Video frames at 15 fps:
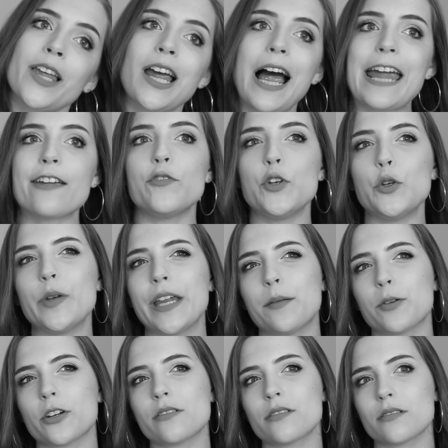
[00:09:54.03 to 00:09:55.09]
I have new
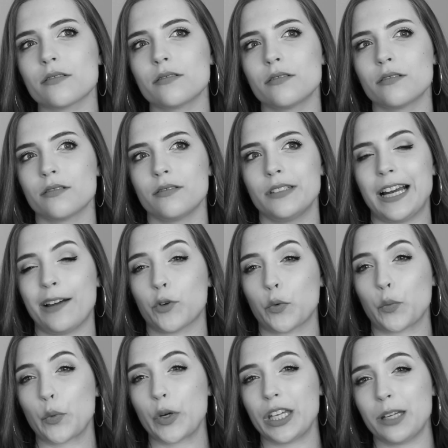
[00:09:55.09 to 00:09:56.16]
neighbors that have
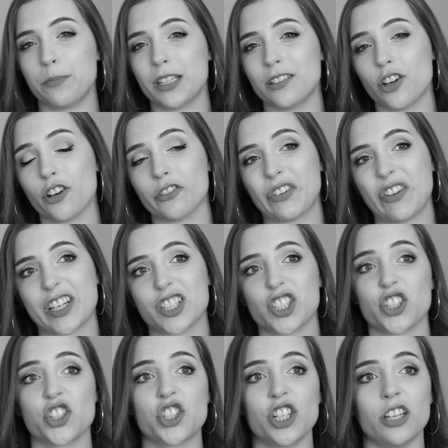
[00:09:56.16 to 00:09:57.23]
a really big dog that likes
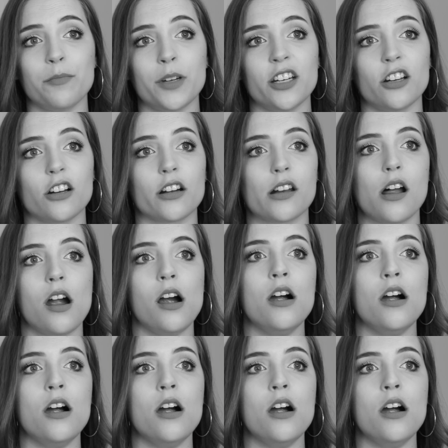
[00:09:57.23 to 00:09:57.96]
to shit in my yard.